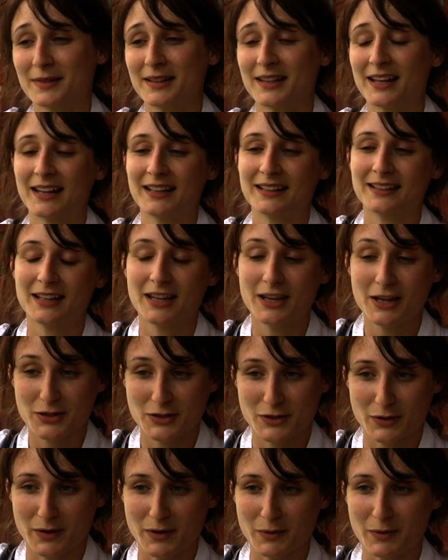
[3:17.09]
And then,
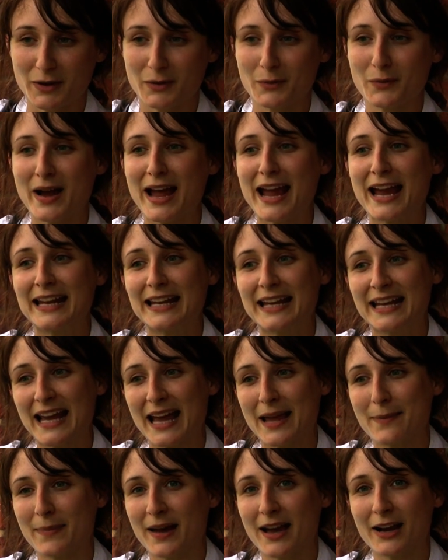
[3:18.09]
so he went away and he
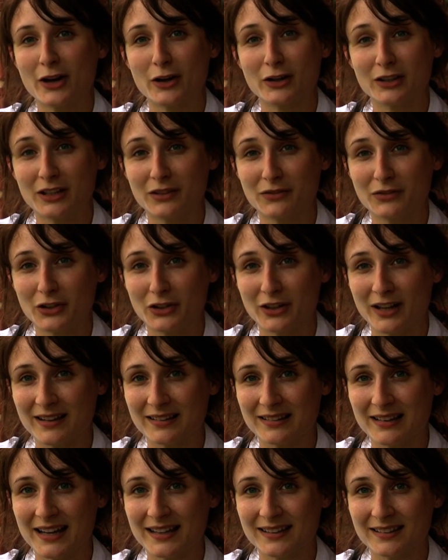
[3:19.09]
came back only a few
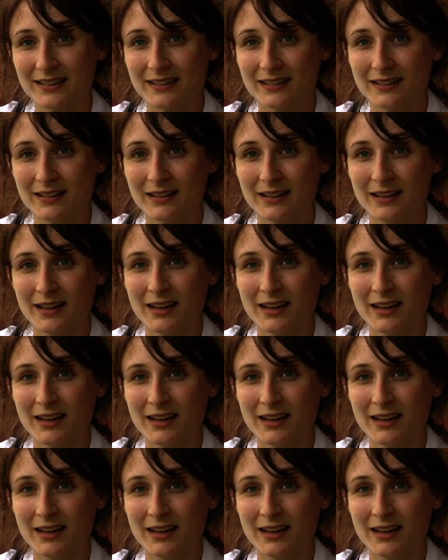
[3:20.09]
days later.